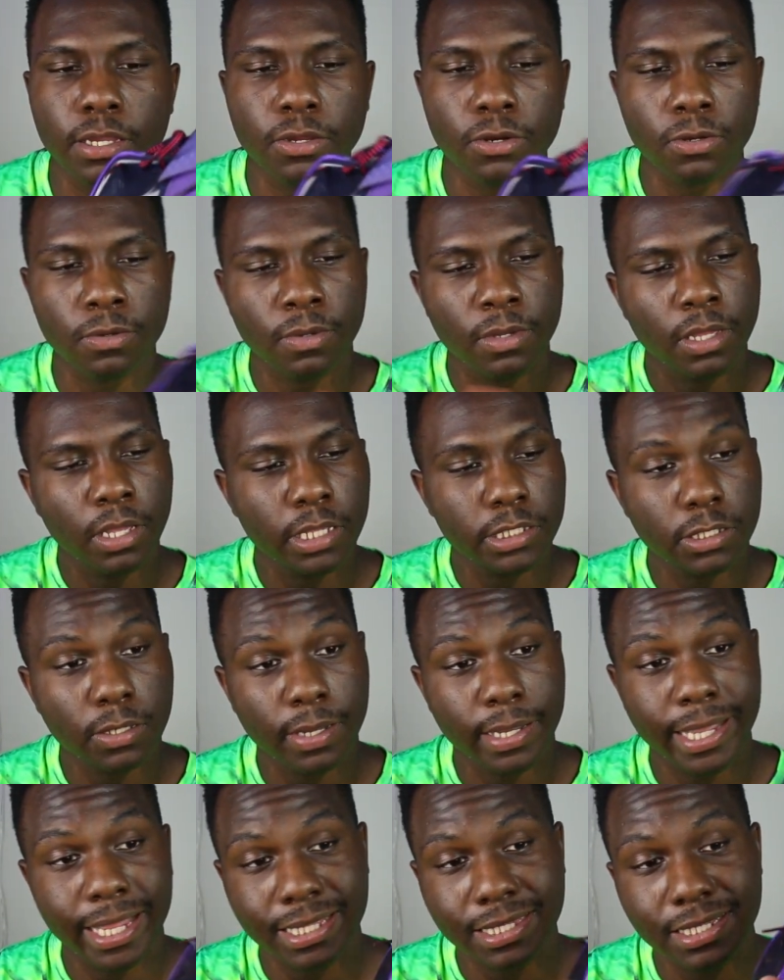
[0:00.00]
get them, so
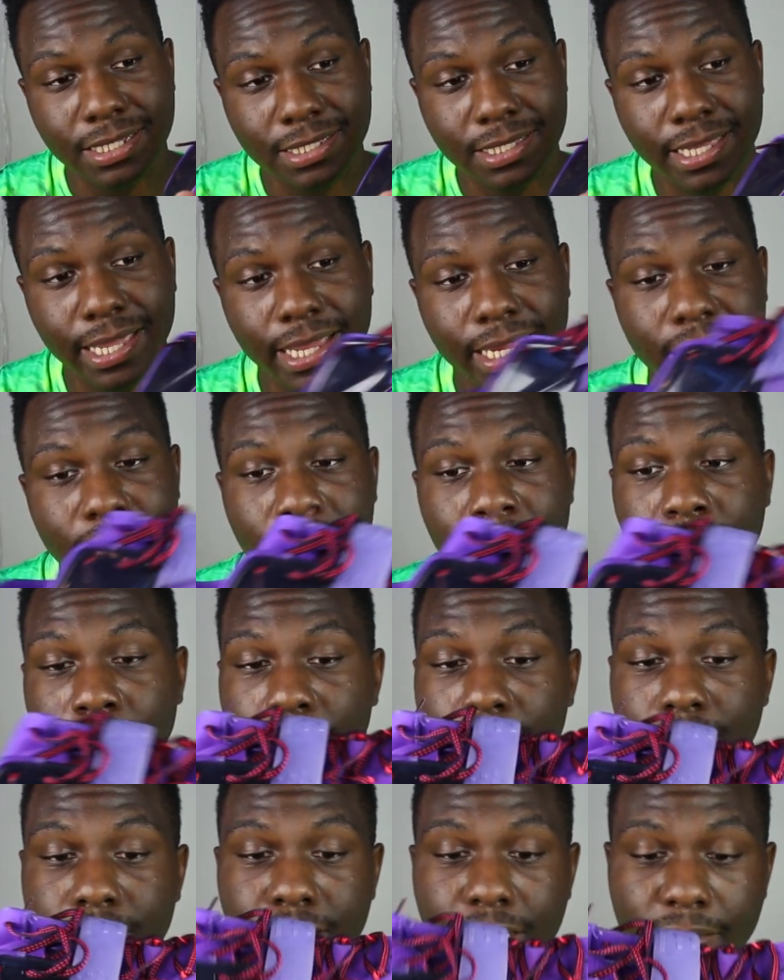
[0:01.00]
I got these KD
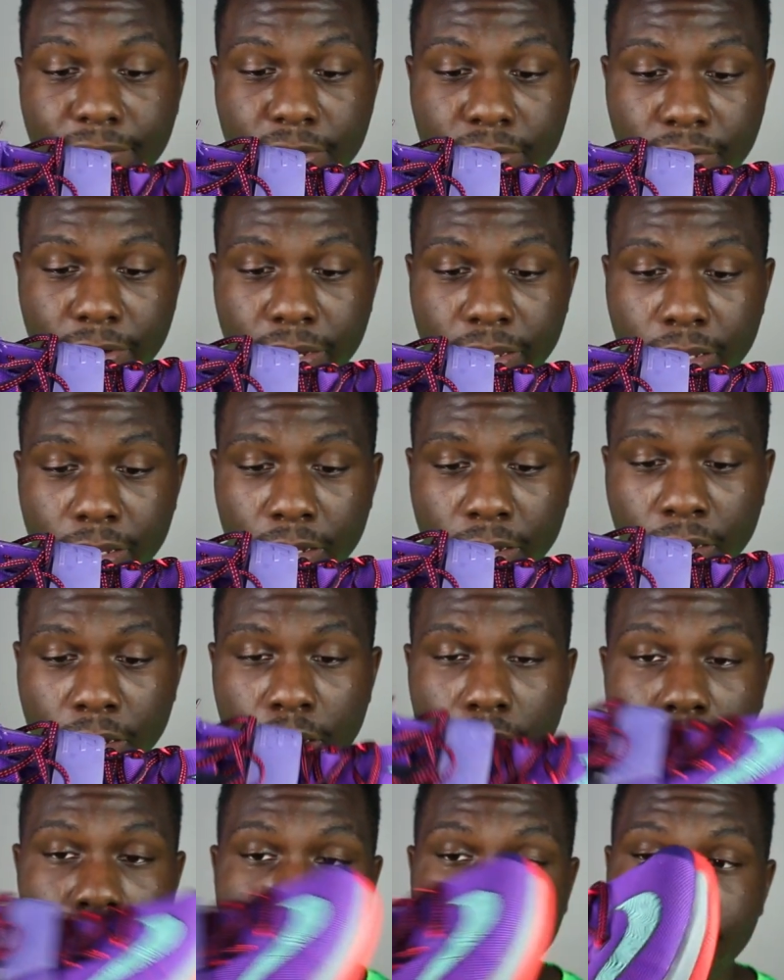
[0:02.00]
7s right here.
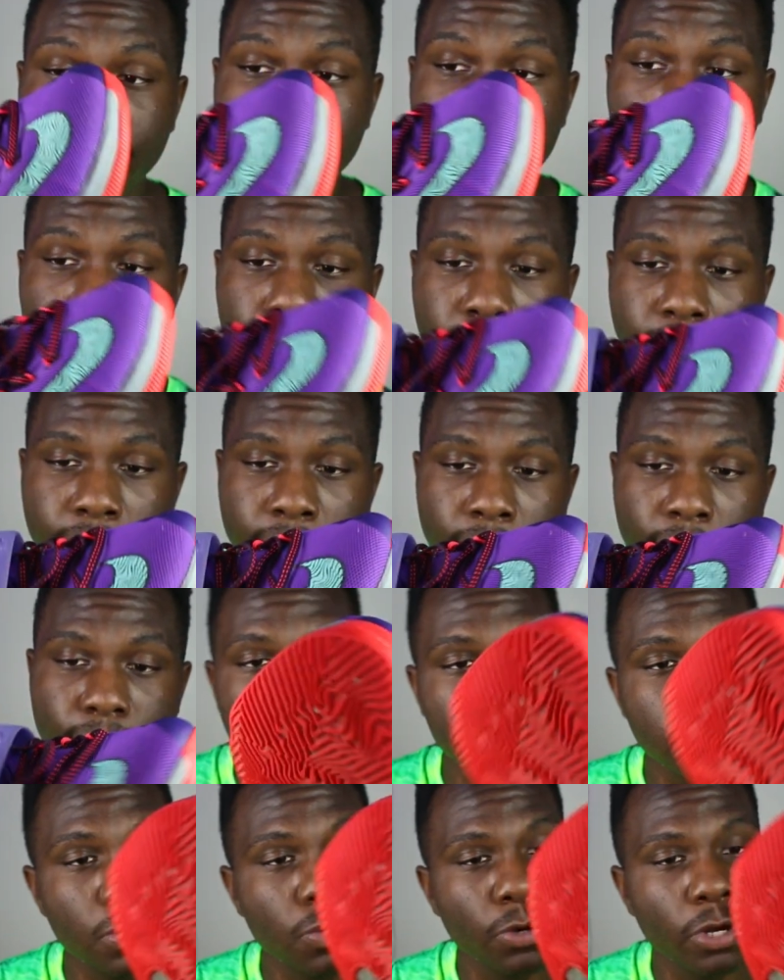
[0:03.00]
I like them a lot.
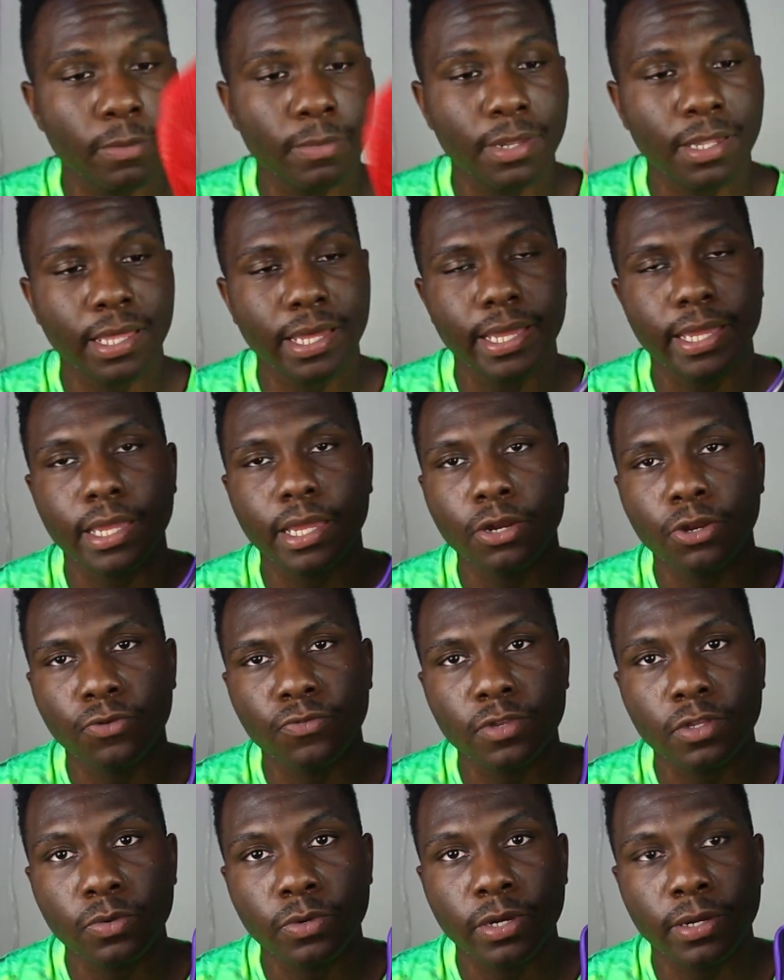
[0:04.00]
Used to wear them a lot. I don't
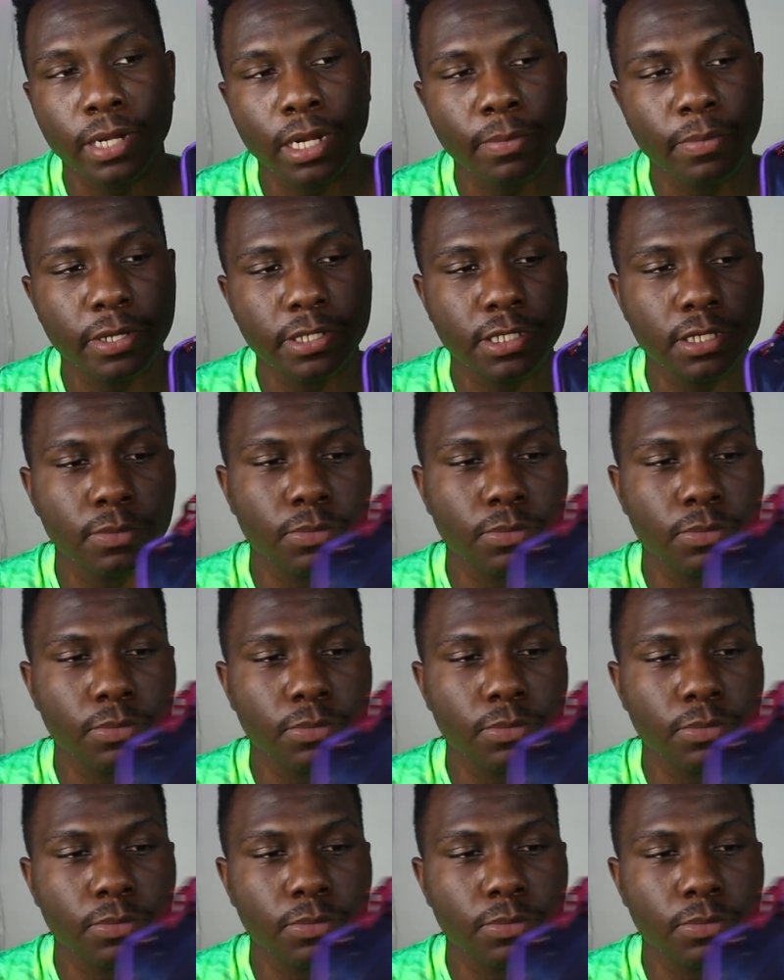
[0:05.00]
really wear them that much